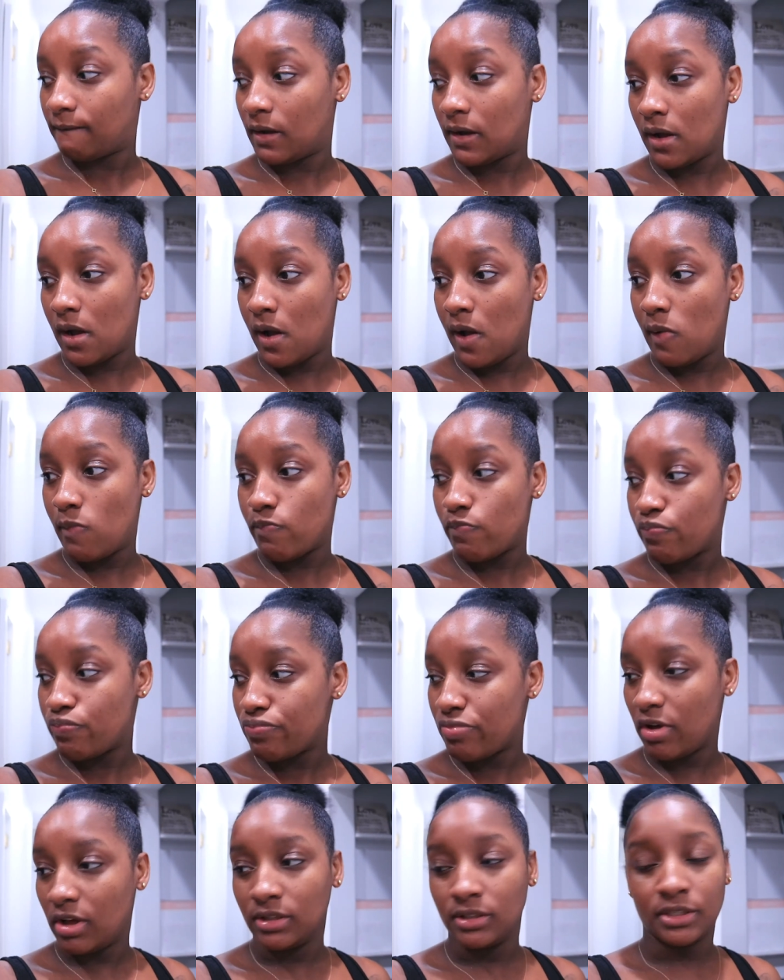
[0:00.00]
um,
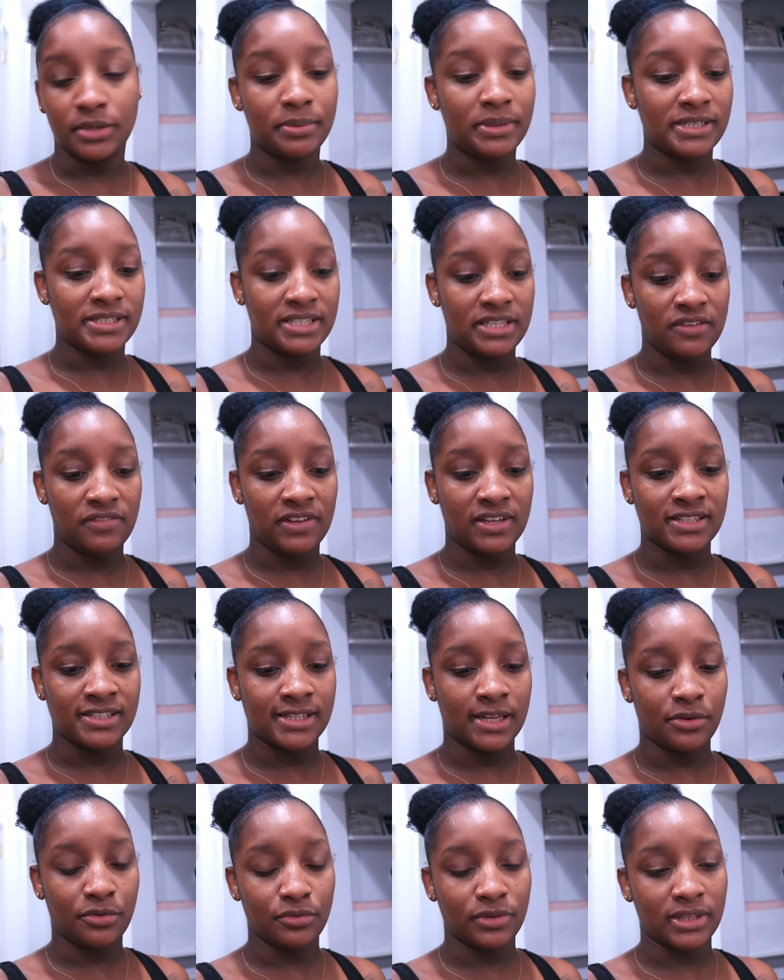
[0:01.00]
a little bit of T V
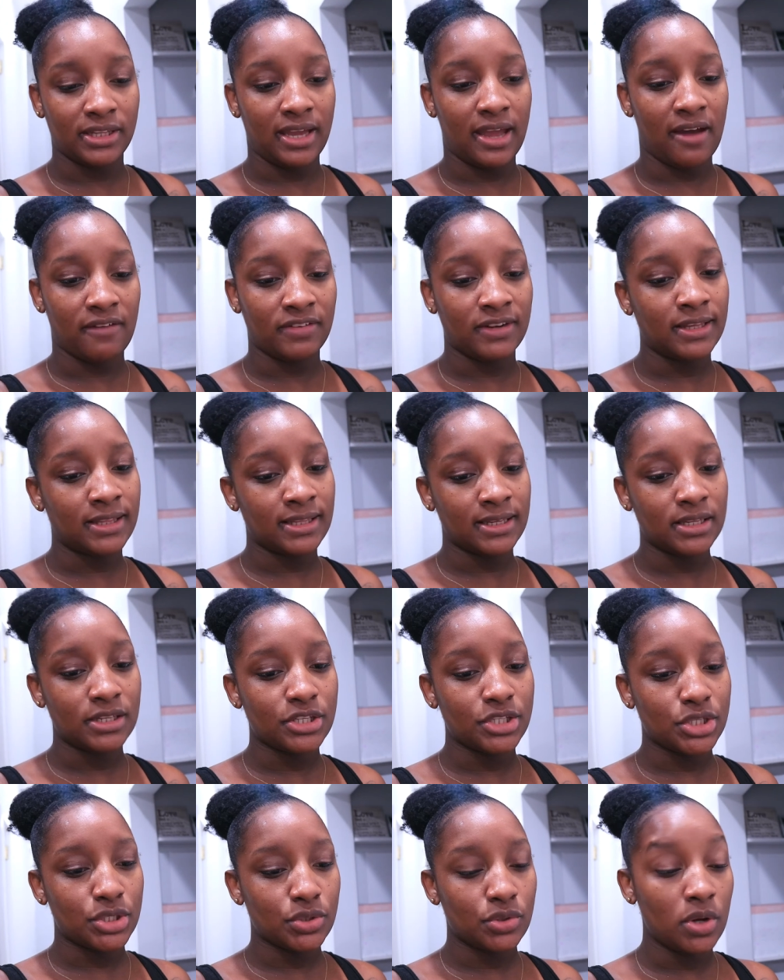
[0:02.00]
because I don't really have anything
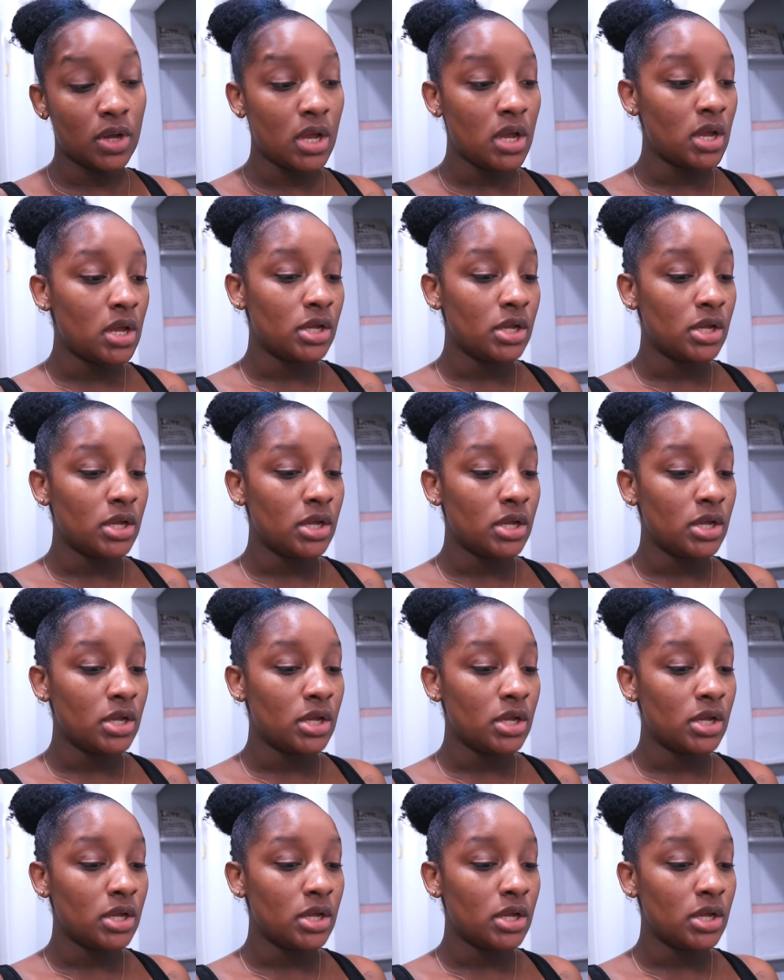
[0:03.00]
else to do.